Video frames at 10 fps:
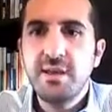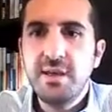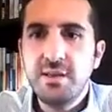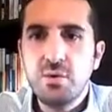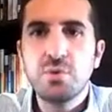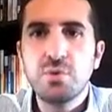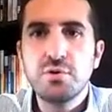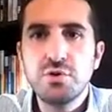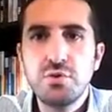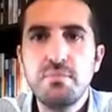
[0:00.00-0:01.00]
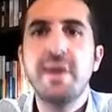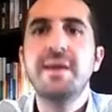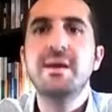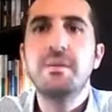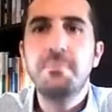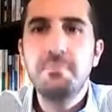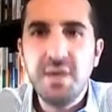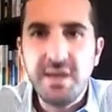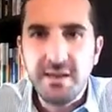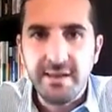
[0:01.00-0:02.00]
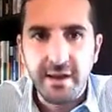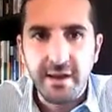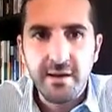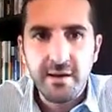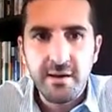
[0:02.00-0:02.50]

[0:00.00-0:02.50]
in order to make meaning.